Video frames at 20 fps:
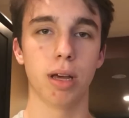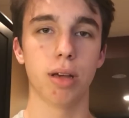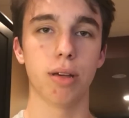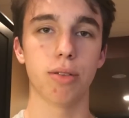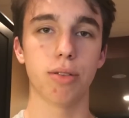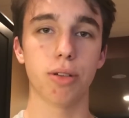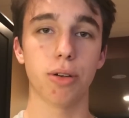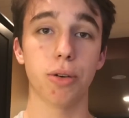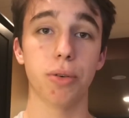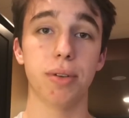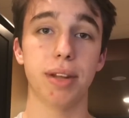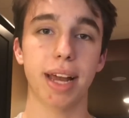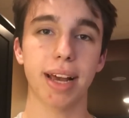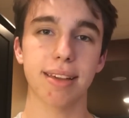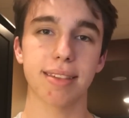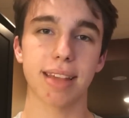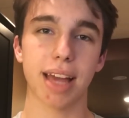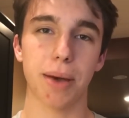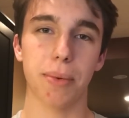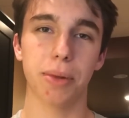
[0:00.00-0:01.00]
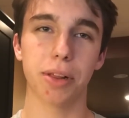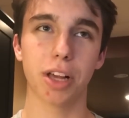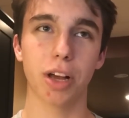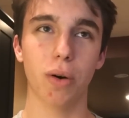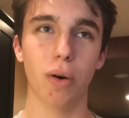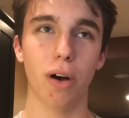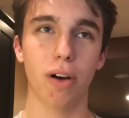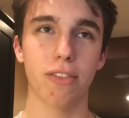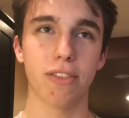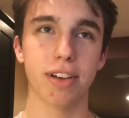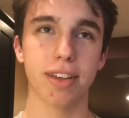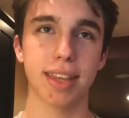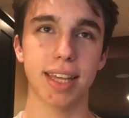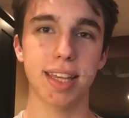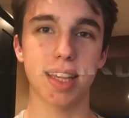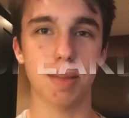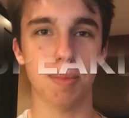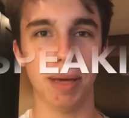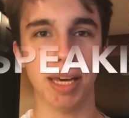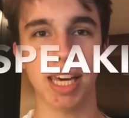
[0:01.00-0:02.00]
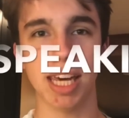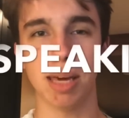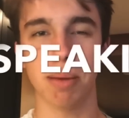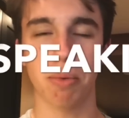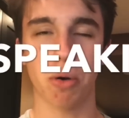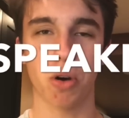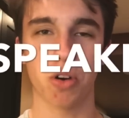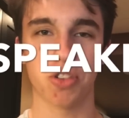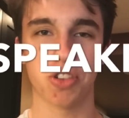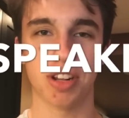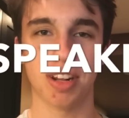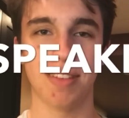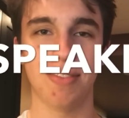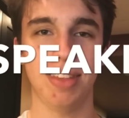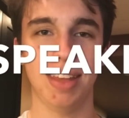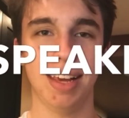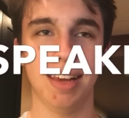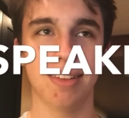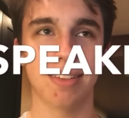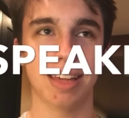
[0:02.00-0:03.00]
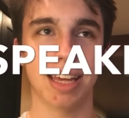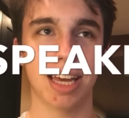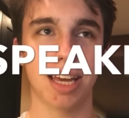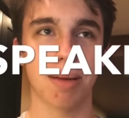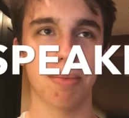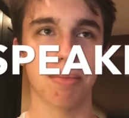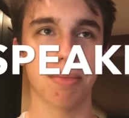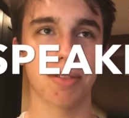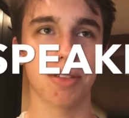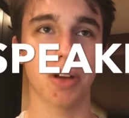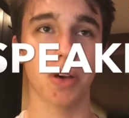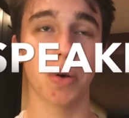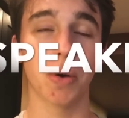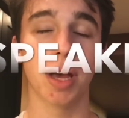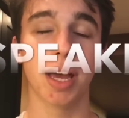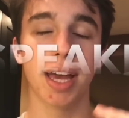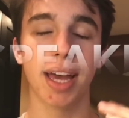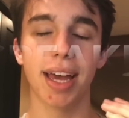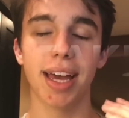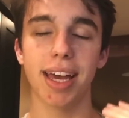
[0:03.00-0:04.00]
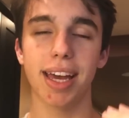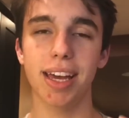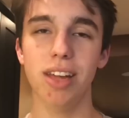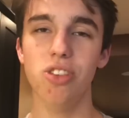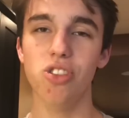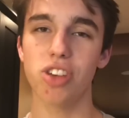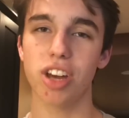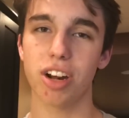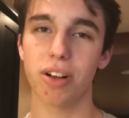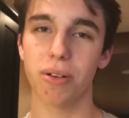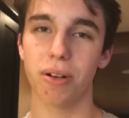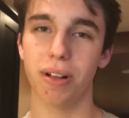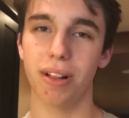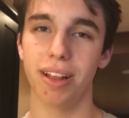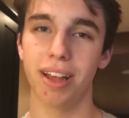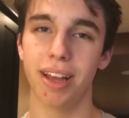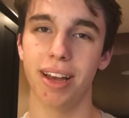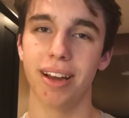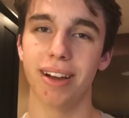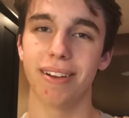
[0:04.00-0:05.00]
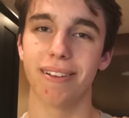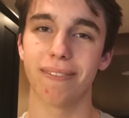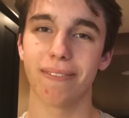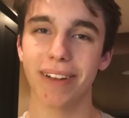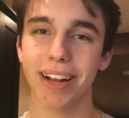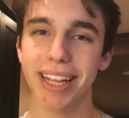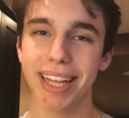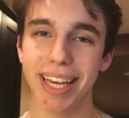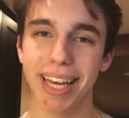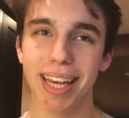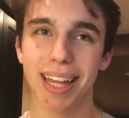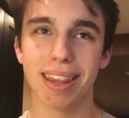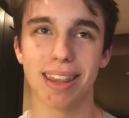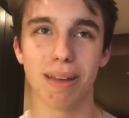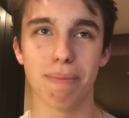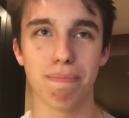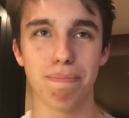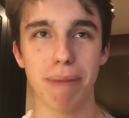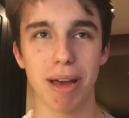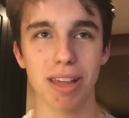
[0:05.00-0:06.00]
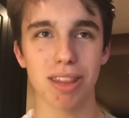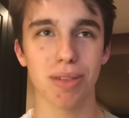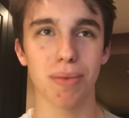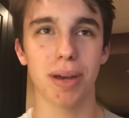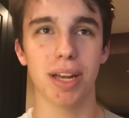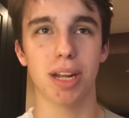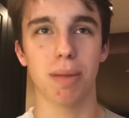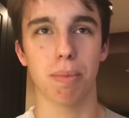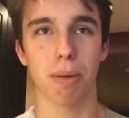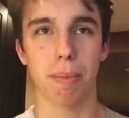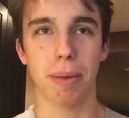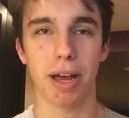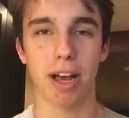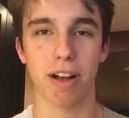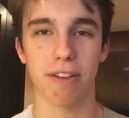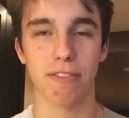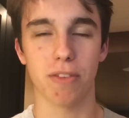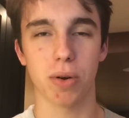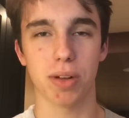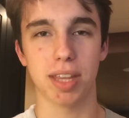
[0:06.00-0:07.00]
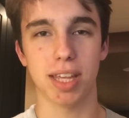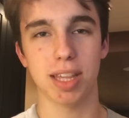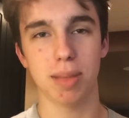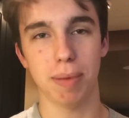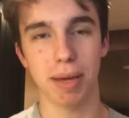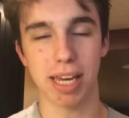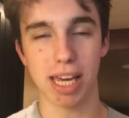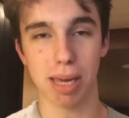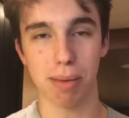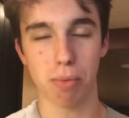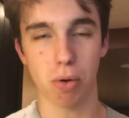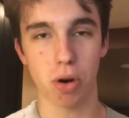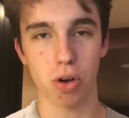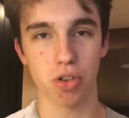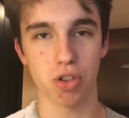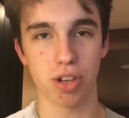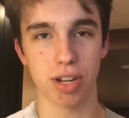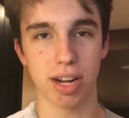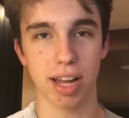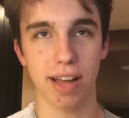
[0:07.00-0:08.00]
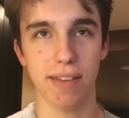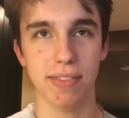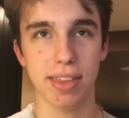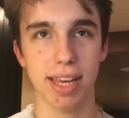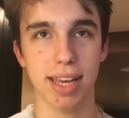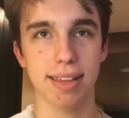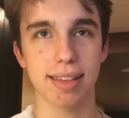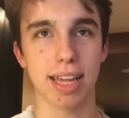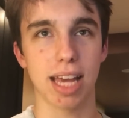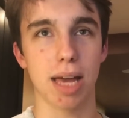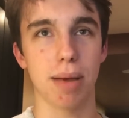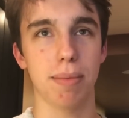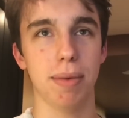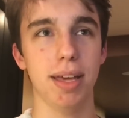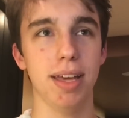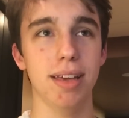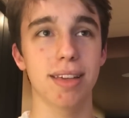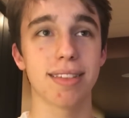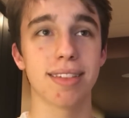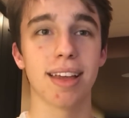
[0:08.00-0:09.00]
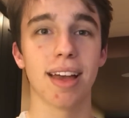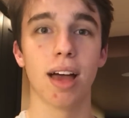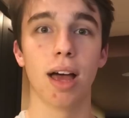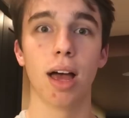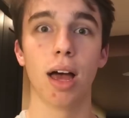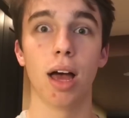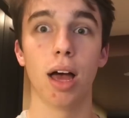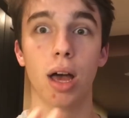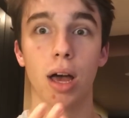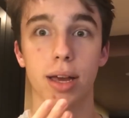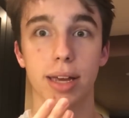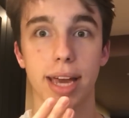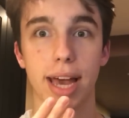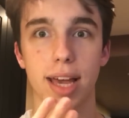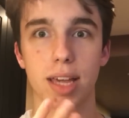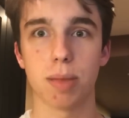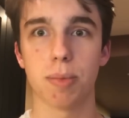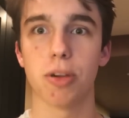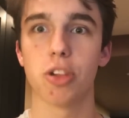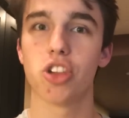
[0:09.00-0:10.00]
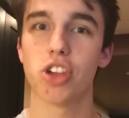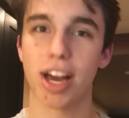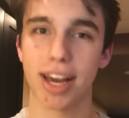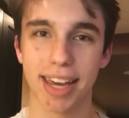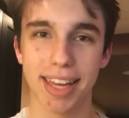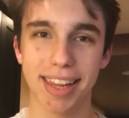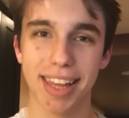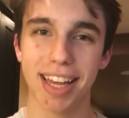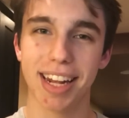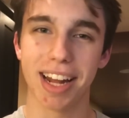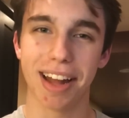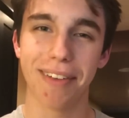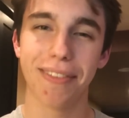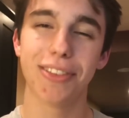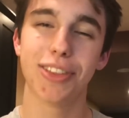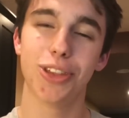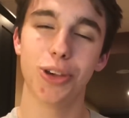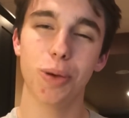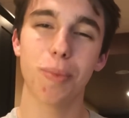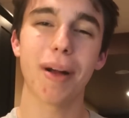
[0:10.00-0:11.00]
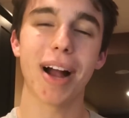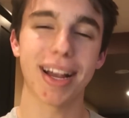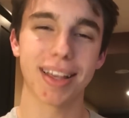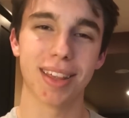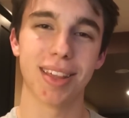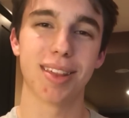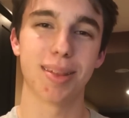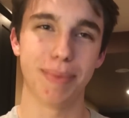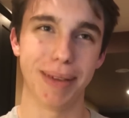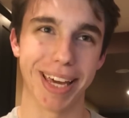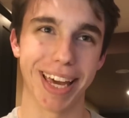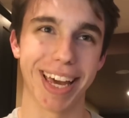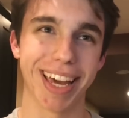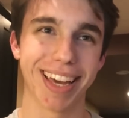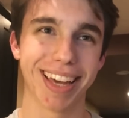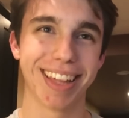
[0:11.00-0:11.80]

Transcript: So next I will go over the speaking portion of the exam. So in general, really the best way to prepare for the speaking portion of the exam is, gasp, shockingly enough, to practice speaking.